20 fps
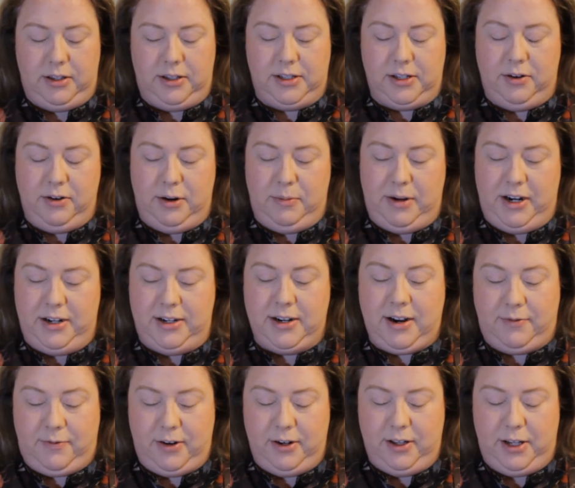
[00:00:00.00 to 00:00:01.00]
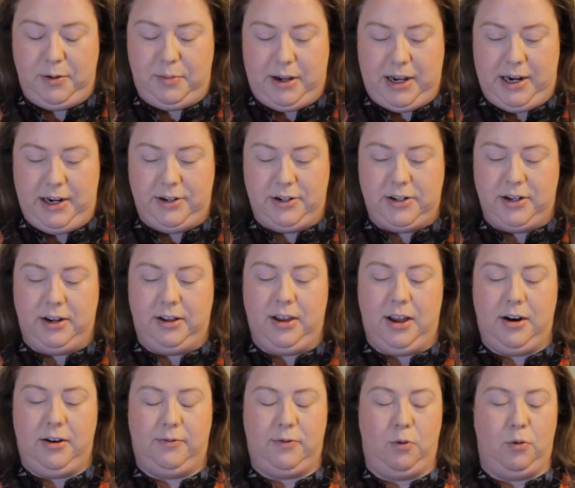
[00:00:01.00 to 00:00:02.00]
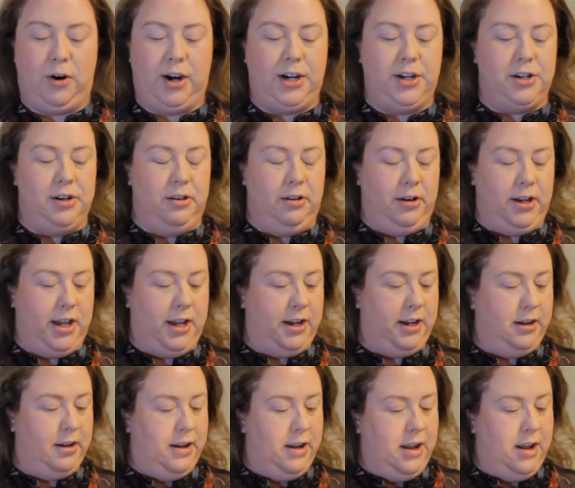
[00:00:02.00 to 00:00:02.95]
This is going to be definitely peach, a lot of orange looking.